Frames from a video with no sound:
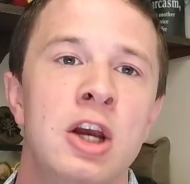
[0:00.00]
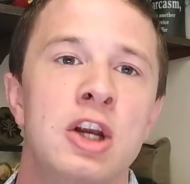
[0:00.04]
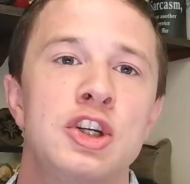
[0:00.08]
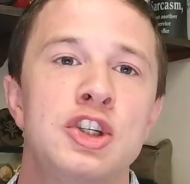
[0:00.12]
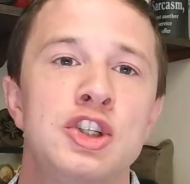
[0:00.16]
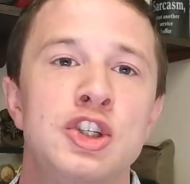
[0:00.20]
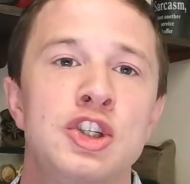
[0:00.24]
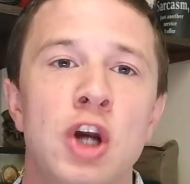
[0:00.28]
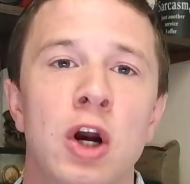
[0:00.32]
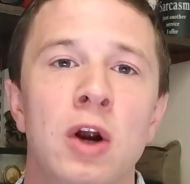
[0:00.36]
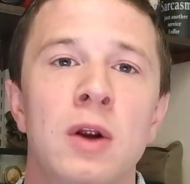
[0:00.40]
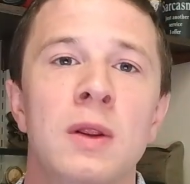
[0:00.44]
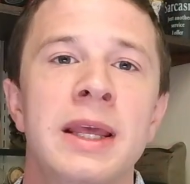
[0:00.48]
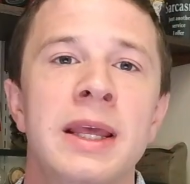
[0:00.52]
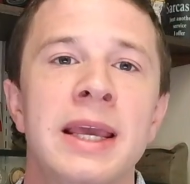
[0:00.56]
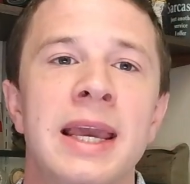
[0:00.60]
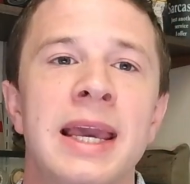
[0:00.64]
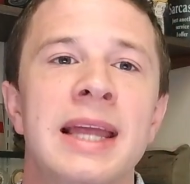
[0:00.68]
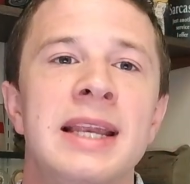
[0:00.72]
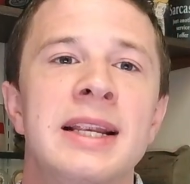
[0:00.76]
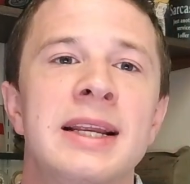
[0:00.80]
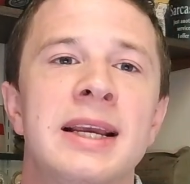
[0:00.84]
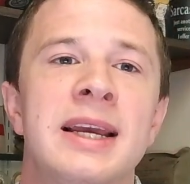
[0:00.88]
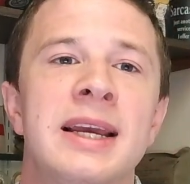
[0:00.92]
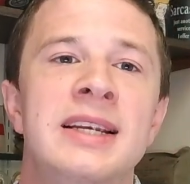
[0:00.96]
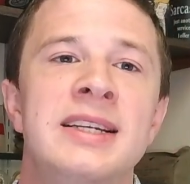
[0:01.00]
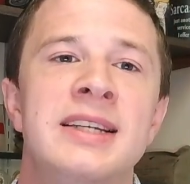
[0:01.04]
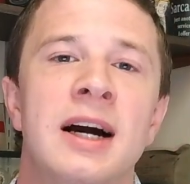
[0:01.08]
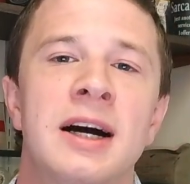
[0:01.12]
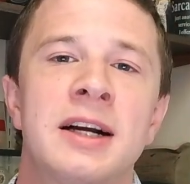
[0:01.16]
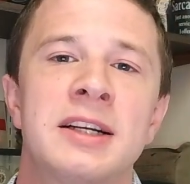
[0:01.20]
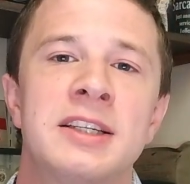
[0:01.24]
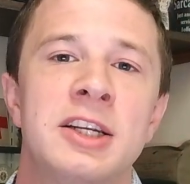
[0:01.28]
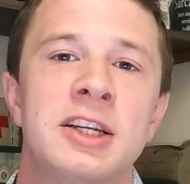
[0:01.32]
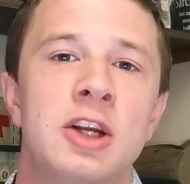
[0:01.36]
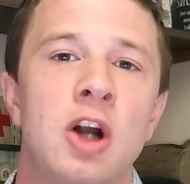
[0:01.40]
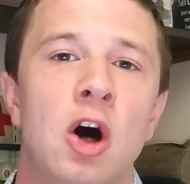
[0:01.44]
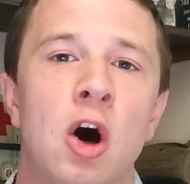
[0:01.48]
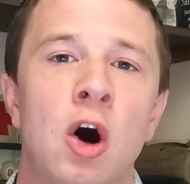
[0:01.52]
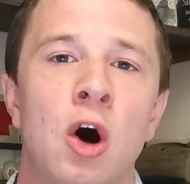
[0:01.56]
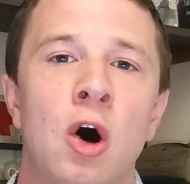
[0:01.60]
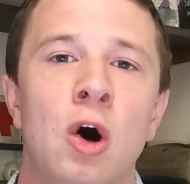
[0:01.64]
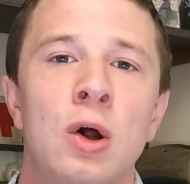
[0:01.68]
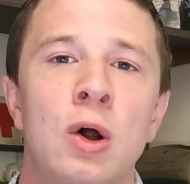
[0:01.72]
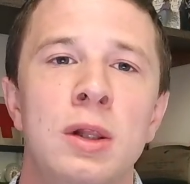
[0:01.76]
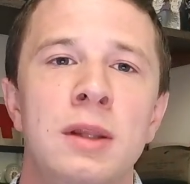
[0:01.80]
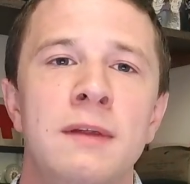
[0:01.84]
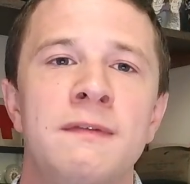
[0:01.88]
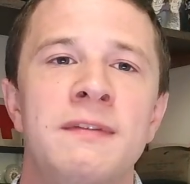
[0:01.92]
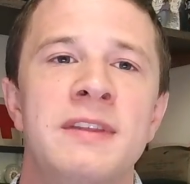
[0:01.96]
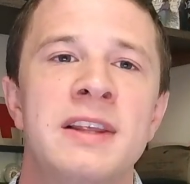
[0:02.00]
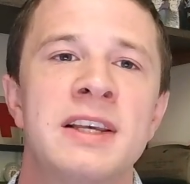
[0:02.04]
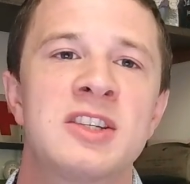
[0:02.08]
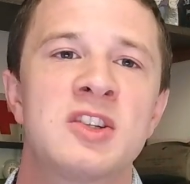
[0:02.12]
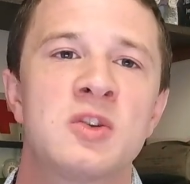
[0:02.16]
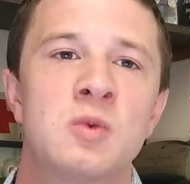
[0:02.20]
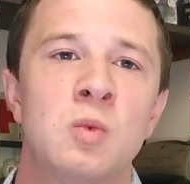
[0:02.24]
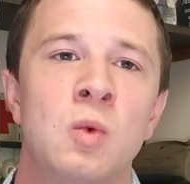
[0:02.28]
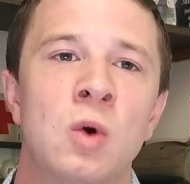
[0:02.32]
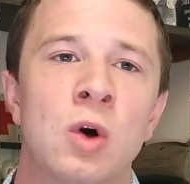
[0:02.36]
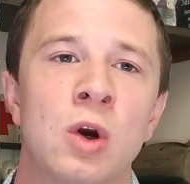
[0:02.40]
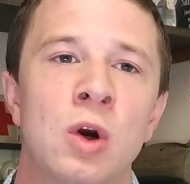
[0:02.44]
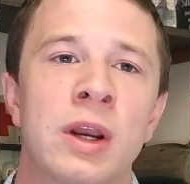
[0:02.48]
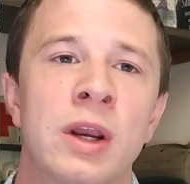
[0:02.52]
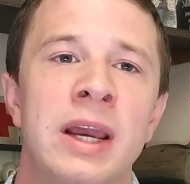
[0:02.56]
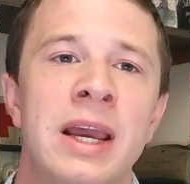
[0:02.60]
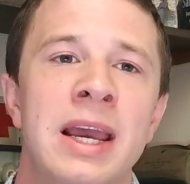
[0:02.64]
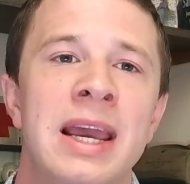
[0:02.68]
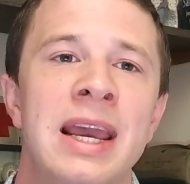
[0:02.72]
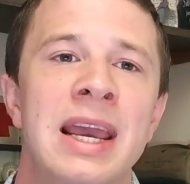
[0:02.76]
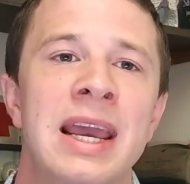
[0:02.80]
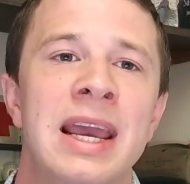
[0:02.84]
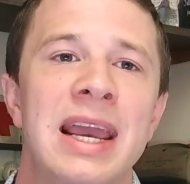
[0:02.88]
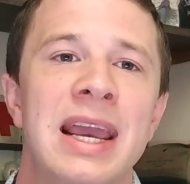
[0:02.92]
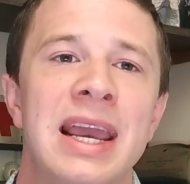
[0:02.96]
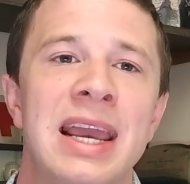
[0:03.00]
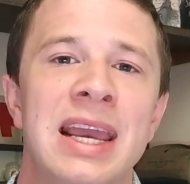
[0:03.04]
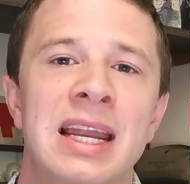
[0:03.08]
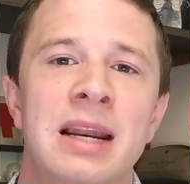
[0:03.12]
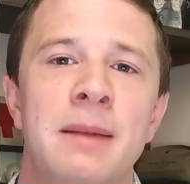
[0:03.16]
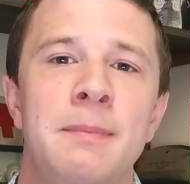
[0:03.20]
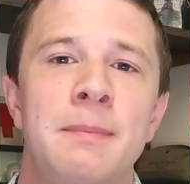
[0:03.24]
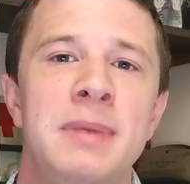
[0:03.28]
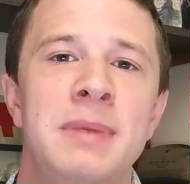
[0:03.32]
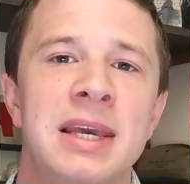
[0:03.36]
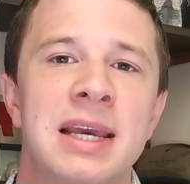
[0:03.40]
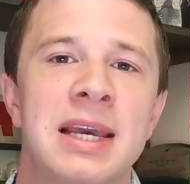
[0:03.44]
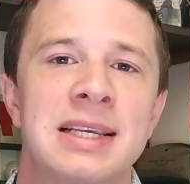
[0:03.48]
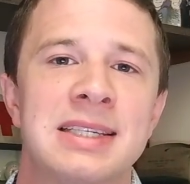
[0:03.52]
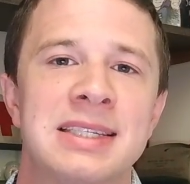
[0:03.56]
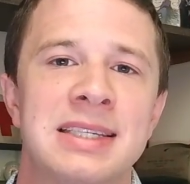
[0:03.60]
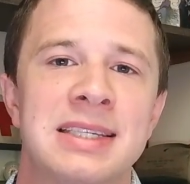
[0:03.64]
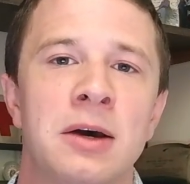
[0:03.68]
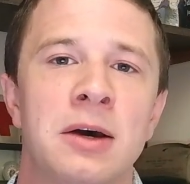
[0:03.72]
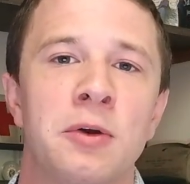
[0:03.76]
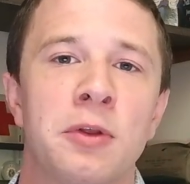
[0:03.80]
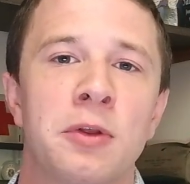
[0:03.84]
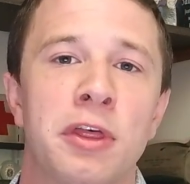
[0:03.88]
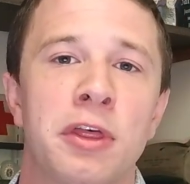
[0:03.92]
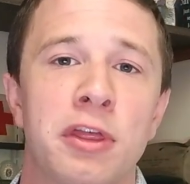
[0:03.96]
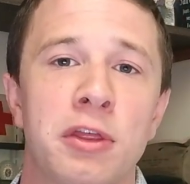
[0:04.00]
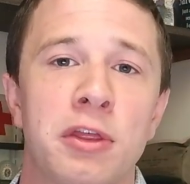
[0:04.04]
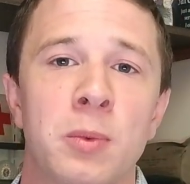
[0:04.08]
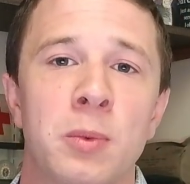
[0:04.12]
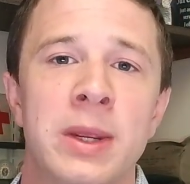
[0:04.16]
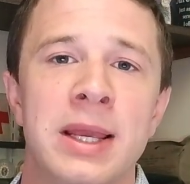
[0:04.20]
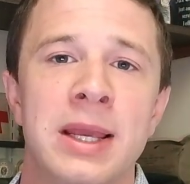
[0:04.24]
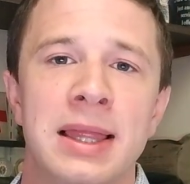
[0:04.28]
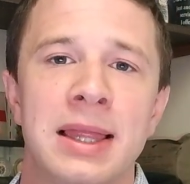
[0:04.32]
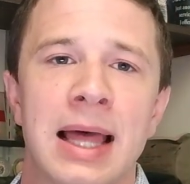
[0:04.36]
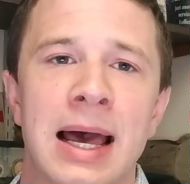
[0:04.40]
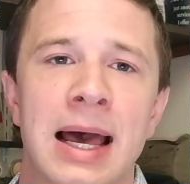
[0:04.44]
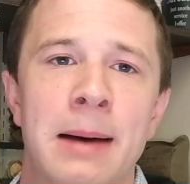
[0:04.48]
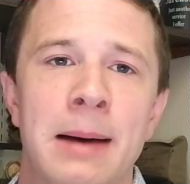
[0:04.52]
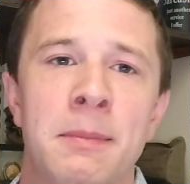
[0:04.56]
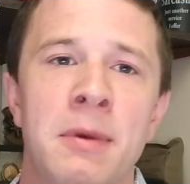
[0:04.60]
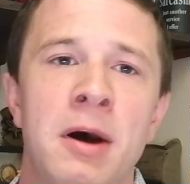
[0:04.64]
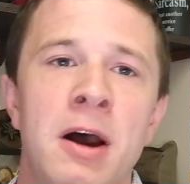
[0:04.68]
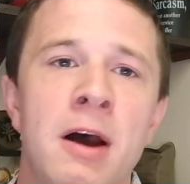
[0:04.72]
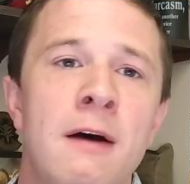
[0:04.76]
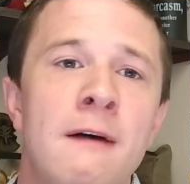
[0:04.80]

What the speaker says: Jarling had conducted all of this work in a BSL-3 lab.